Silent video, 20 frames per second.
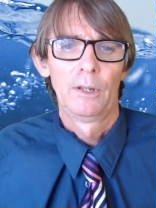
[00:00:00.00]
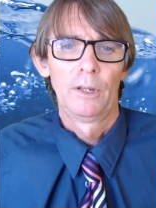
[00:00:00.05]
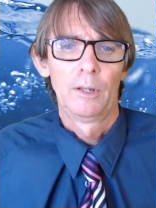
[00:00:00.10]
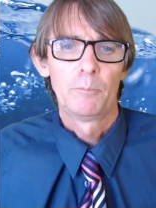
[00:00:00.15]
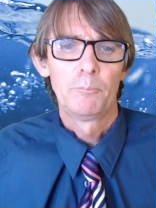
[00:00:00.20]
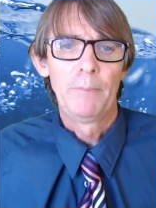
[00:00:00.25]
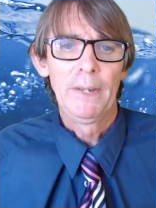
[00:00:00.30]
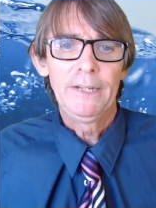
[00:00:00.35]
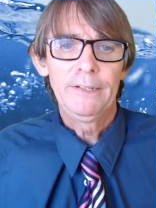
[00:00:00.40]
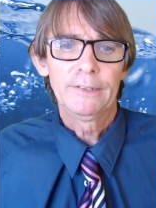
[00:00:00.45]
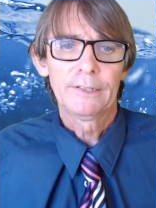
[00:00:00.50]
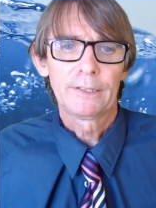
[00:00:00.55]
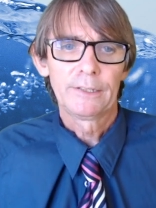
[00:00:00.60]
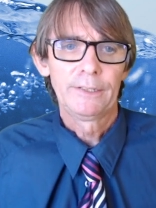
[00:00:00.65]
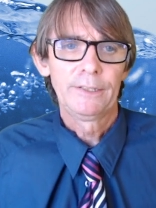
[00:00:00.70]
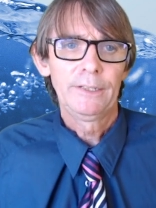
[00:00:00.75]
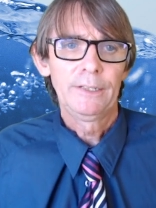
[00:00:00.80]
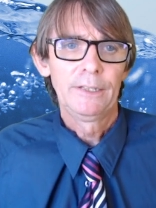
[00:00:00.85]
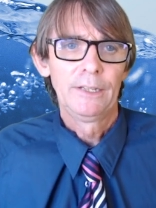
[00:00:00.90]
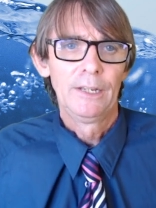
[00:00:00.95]

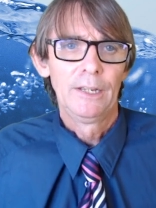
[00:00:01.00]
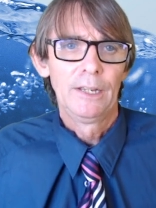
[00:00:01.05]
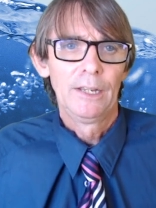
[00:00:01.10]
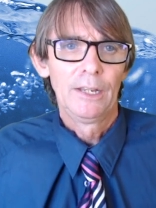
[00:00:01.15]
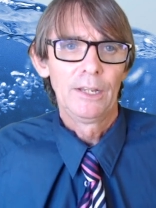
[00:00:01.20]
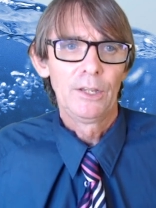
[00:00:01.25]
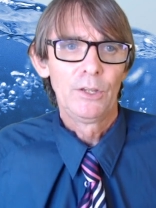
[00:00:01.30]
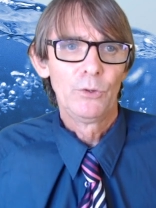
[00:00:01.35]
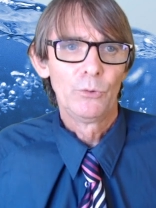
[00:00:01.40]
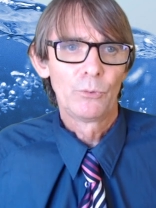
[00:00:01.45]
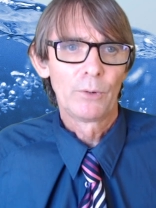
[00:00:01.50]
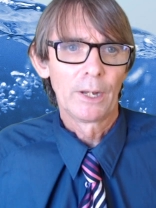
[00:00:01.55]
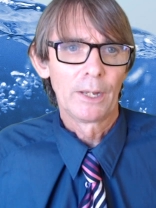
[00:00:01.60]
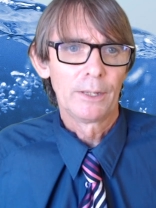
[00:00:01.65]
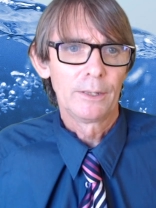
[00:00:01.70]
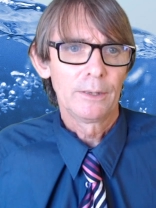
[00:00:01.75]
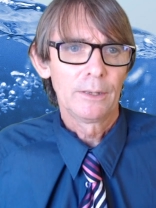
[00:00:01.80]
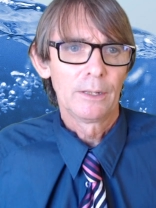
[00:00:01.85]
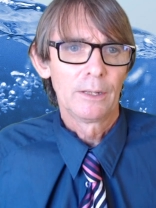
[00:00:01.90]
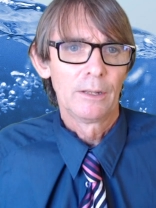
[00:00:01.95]
Basically, you
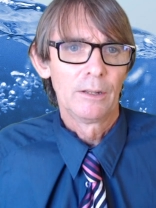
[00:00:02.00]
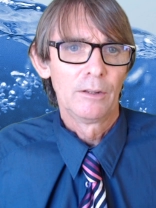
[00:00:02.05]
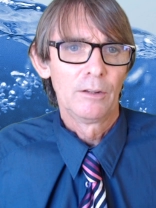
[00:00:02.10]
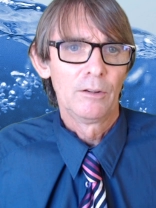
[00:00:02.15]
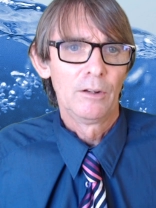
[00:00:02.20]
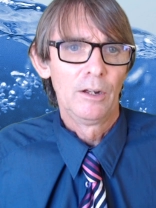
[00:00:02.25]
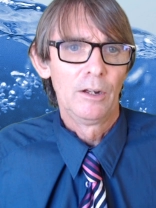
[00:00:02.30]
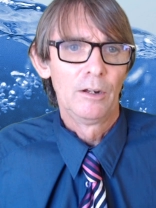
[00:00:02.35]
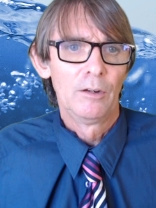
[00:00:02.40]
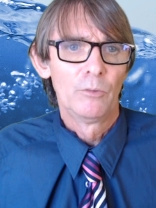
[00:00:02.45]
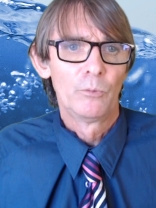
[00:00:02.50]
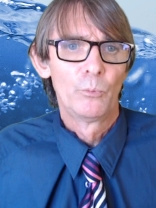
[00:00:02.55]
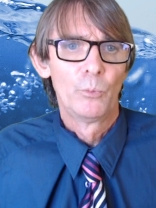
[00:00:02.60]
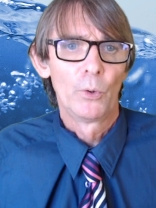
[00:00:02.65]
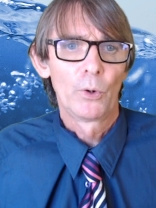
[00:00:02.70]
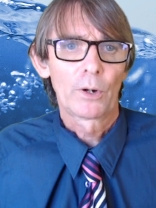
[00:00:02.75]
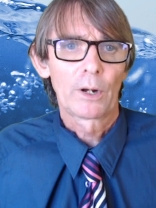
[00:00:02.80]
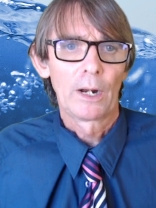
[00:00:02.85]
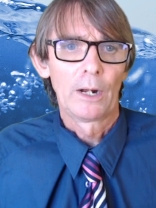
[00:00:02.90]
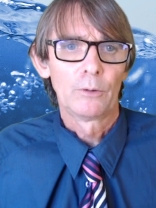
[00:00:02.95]
can
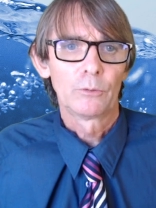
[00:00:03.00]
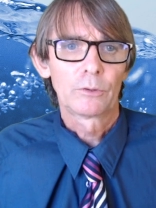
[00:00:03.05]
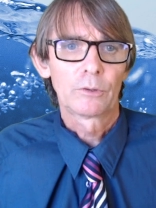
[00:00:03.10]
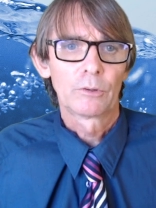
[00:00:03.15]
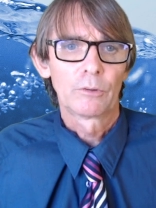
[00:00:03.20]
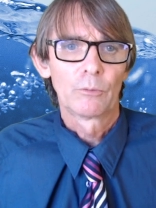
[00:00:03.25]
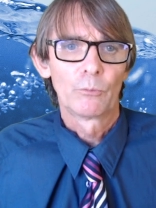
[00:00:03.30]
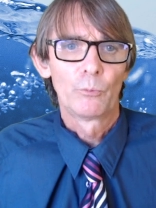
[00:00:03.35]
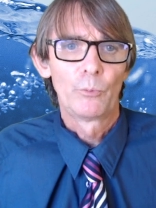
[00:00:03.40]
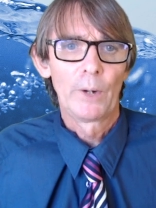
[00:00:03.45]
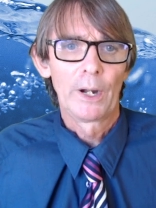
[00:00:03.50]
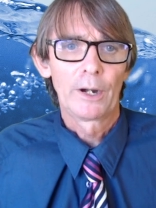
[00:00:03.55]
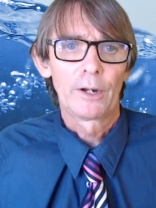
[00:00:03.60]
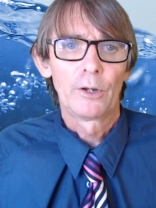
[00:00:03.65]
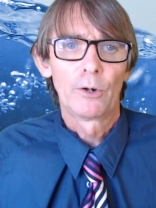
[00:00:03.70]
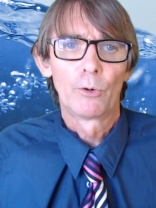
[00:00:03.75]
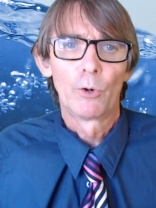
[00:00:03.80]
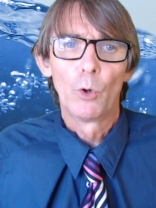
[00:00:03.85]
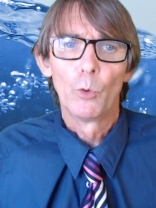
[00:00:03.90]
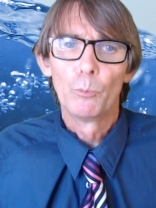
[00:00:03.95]
work out where
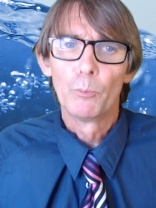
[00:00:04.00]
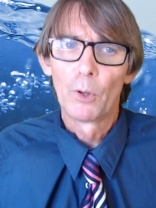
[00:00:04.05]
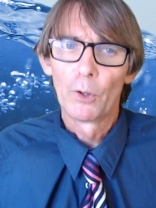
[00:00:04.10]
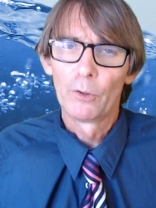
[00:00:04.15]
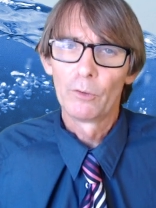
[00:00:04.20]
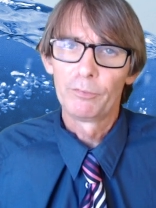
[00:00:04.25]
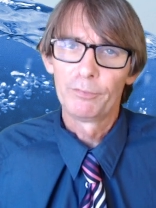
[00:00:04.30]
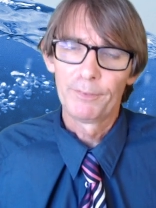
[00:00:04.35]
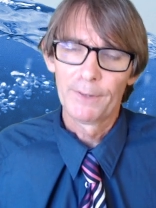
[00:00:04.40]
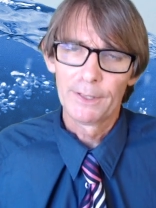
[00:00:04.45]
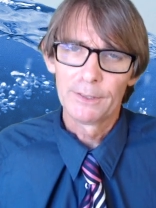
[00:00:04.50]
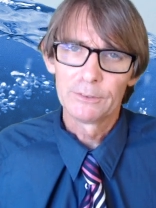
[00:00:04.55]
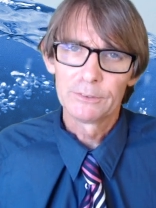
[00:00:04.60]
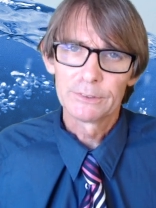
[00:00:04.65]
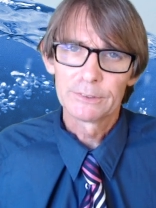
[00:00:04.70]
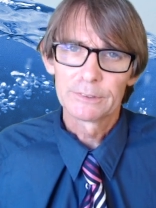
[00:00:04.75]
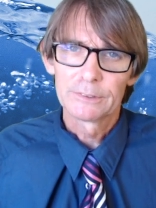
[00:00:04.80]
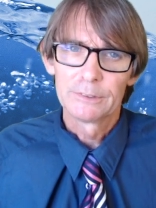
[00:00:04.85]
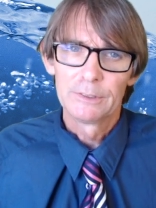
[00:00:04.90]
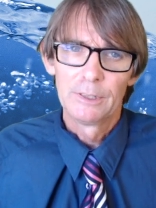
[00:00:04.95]
your own model
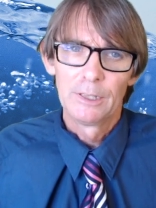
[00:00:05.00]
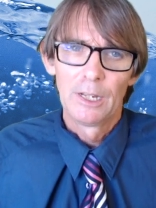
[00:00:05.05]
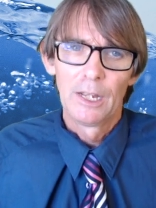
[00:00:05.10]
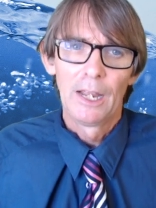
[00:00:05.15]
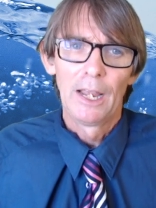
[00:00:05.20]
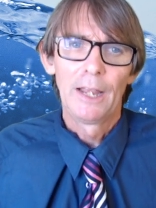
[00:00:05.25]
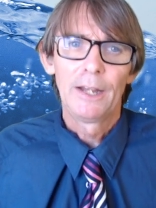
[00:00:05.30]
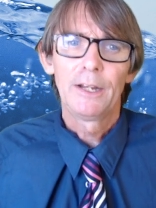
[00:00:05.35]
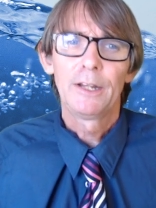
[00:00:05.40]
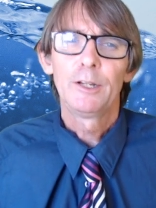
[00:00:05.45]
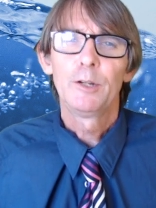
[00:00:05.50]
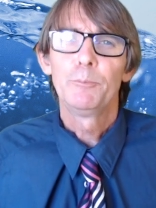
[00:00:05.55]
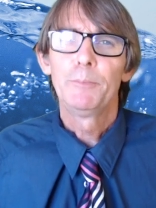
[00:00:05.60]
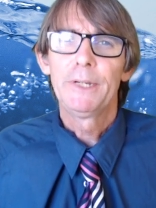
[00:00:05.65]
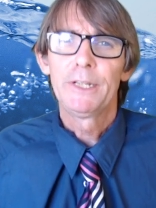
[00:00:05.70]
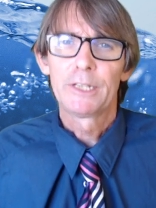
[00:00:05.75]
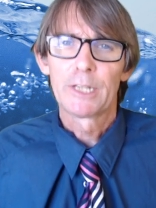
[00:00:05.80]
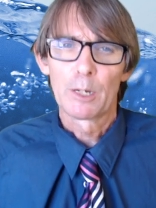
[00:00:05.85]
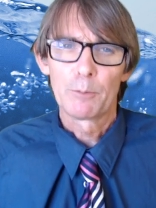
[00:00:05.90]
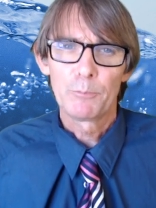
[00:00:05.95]
fails, and in the
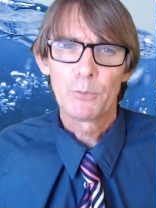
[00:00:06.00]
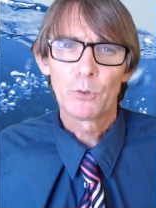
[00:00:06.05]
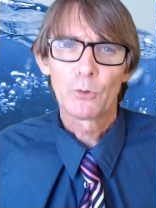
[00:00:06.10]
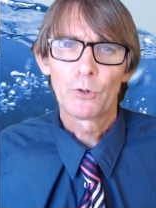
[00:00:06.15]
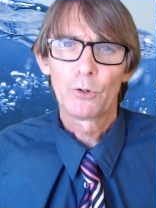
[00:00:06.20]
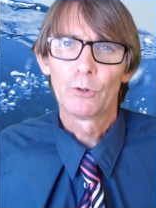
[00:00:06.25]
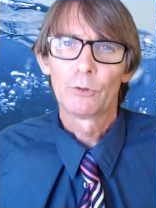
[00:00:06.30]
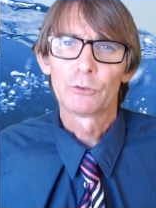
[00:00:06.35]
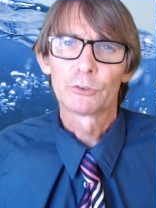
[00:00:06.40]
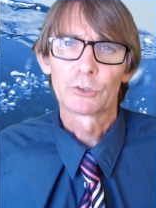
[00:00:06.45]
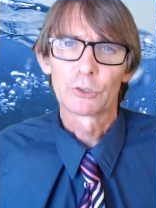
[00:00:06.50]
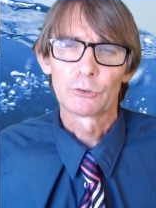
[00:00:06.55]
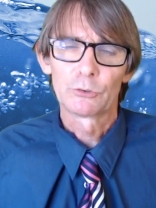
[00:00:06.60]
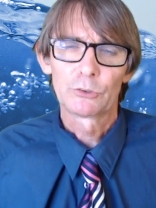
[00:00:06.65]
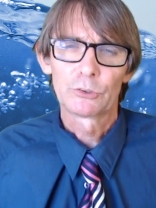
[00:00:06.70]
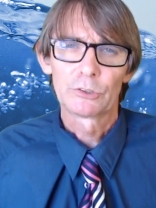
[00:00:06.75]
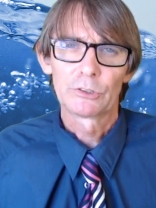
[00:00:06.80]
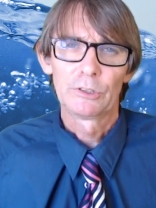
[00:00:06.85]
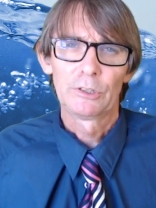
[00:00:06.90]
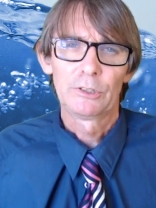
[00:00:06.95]
meantime you can also
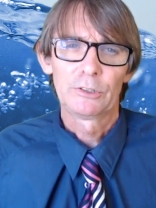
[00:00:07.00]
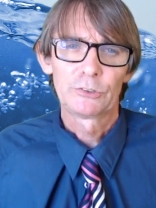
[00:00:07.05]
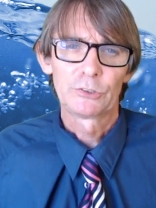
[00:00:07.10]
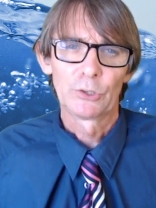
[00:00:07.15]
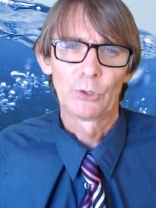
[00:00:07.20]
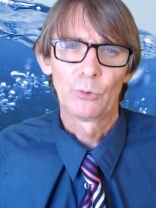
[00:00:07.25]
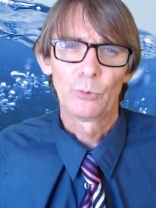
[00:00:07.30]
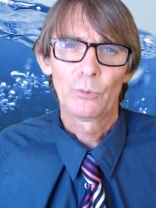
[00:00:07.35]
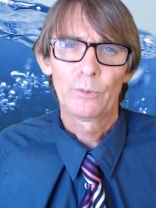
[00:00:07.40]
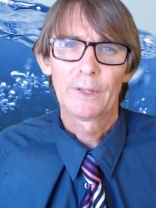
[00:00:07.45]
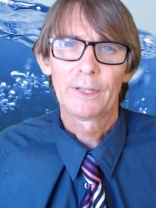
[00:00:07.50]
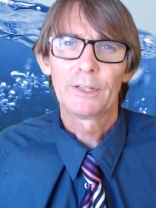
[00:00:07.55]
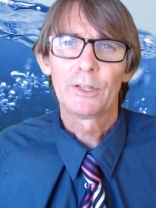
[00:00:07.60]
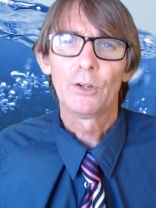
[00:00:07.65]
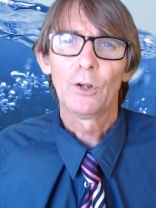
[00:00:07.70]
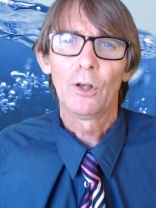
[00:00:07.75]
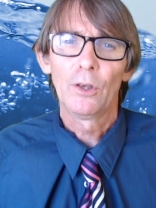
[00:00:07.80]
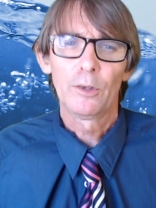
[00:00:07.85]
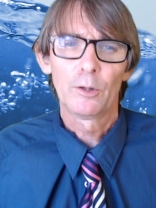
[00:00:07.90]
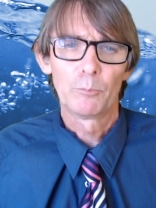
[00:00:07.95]
show that
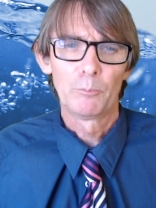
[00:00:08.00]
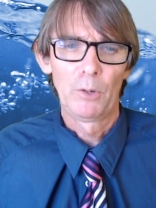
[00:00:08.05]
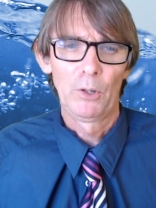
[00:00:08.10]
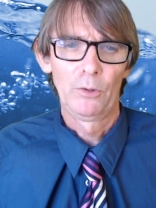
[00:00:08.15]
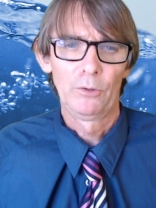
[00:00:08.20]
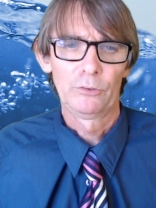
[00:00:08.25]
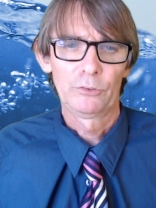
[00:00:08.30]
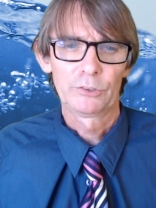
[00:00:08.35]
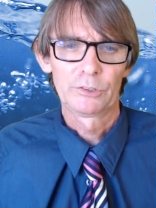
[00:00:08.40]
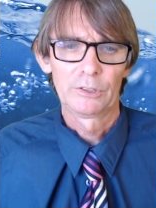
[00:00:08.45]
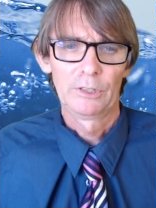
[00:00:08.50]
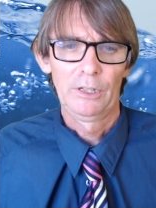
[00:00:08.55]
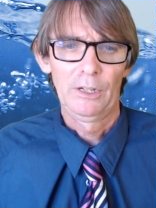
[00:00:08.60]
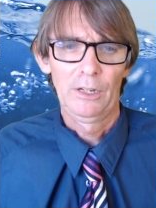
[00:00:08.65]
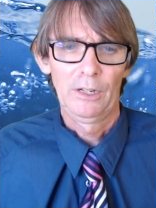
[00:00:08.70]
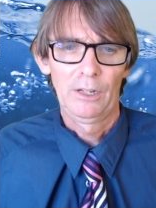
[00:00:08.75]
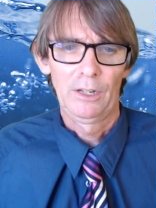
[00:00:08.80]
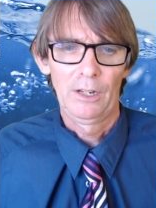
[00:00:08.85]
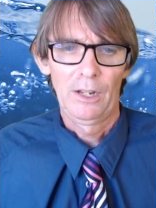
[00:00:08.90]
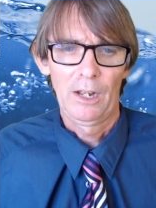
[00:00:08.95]
the other models
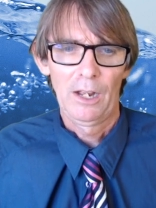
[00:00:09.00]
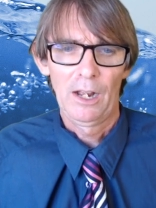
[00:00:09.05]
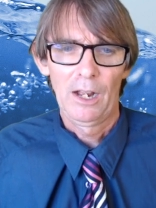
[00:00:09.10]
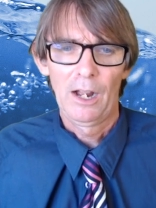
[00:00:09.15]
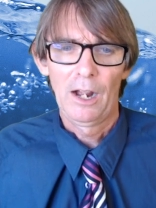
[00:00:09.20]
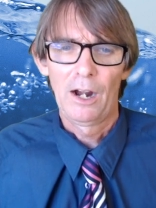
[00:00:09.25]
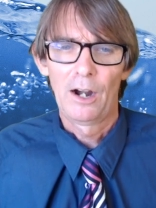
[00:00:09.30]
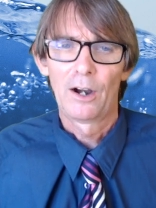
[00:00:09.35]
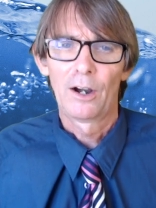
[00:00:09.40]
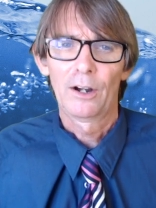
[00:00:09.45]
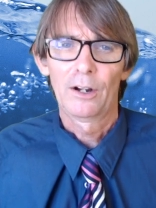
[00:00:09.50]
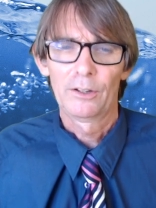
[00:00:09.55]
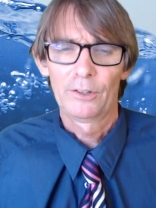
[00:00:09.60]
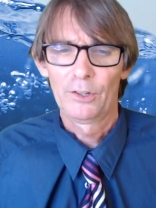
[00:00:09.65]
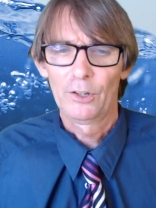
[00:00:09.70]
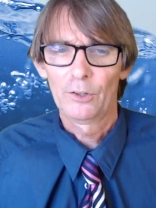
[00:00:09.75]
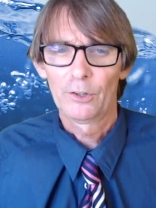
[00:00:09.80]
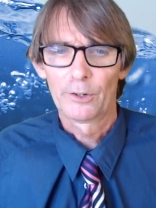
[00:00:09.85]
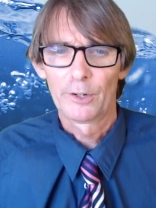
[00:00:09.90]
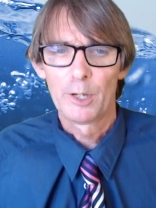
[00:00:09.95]
are the
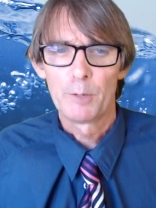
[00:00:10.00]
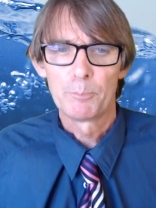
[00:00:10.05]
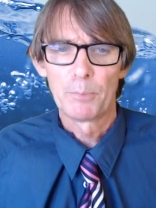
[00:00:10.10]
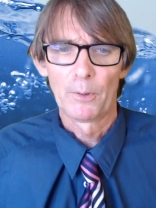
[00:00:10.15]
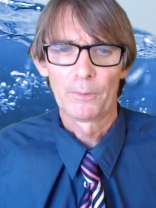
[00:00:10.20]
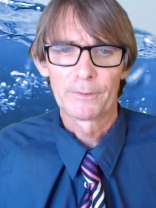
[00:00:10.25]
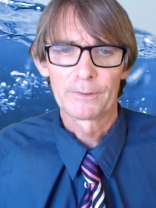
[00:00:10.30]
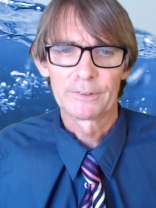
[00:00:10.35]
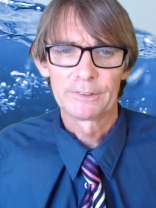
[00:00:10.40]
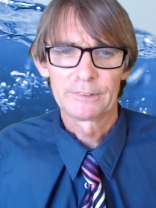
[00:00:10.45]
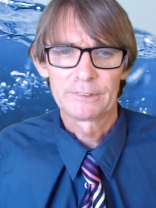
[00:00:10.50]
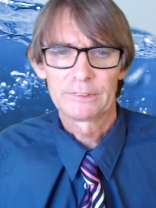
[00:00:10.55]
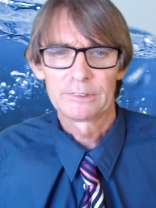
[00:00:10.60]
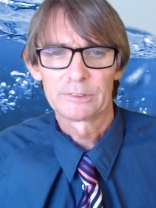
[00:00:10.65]
other hypothesis.